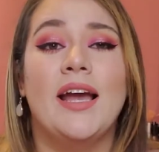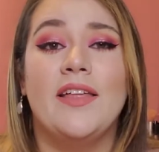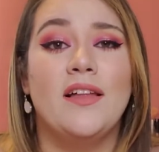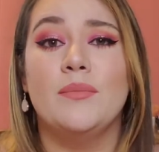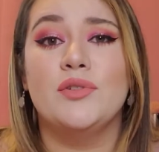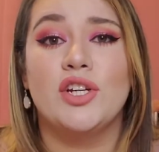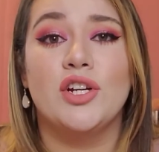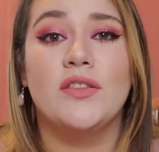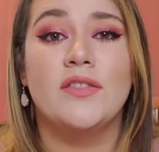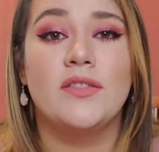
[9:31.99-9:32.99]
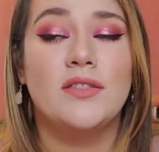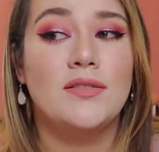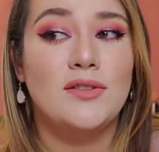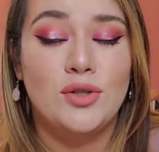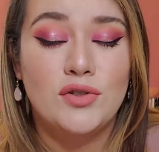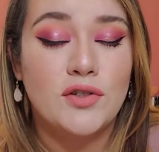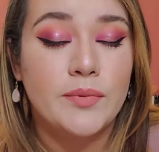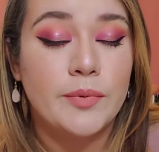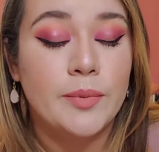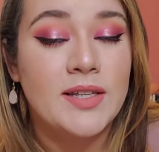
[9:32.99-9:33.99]
and I'm sure
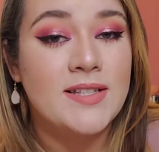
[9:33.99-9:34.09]
YouTube will be